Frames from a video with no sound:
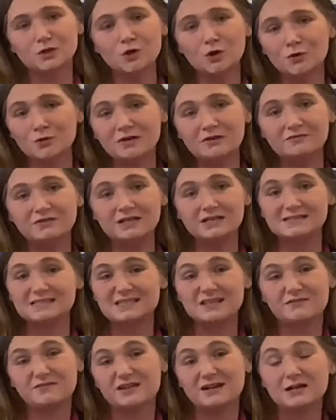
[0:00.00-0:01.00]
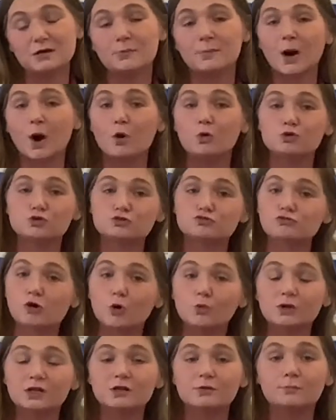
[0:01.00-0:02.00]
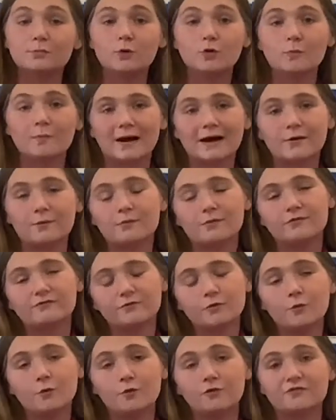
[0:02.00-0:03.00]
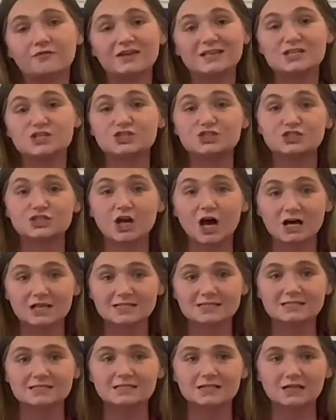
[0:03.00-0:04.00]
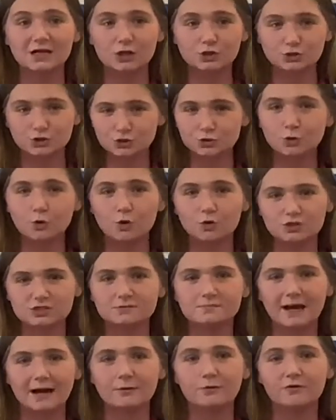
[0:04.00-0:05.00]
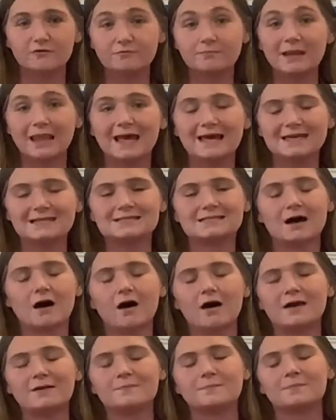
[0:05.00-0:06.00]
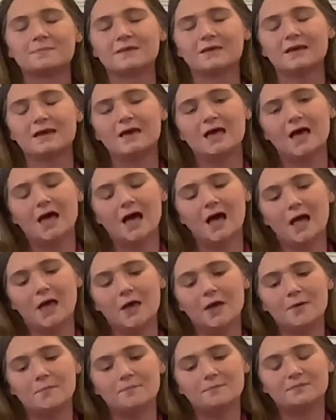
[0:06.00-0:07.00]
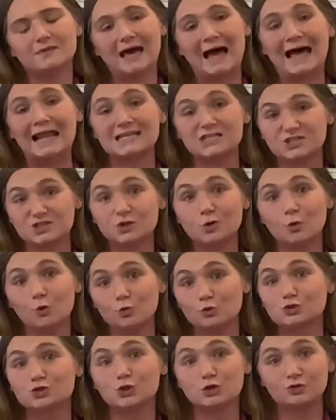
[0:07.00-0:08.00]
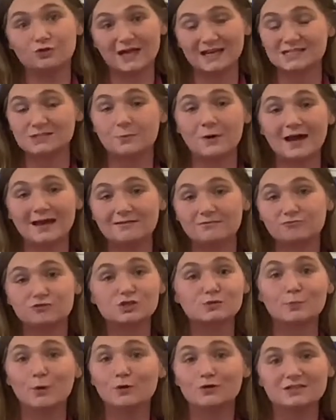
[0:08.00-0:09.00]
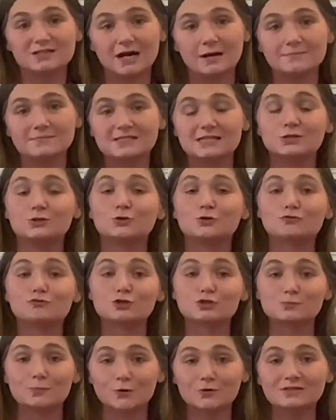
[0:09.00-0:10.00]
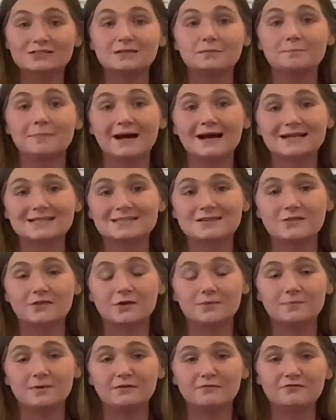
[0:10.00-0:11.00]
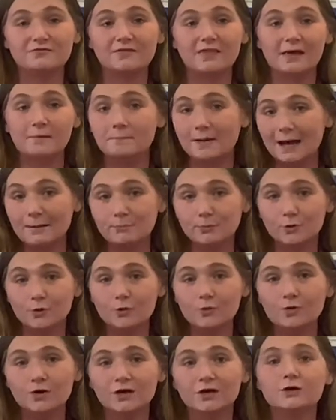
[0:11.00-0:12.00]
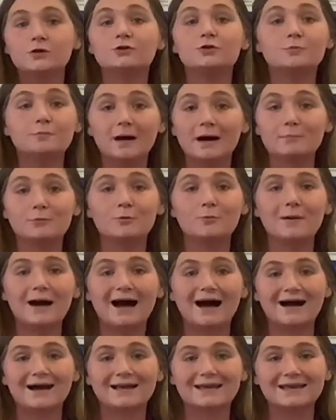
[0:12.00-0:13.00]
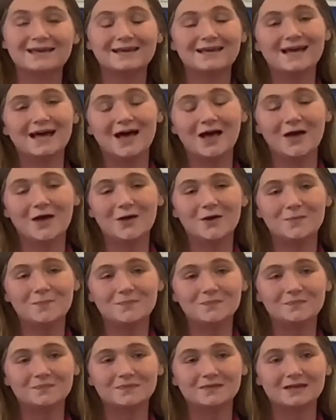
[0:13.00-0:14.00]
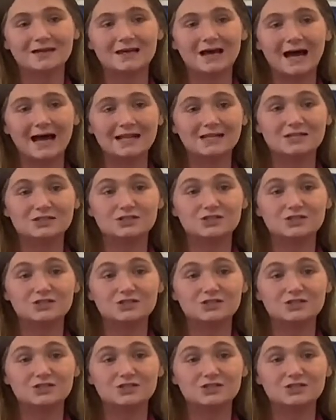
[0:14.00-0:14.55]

even if they're a little bit older, rolling a ball back and forth, it's just a short amount of play time. And also that's where respond comes in. You're responding back to them. If they babble, you babble back. And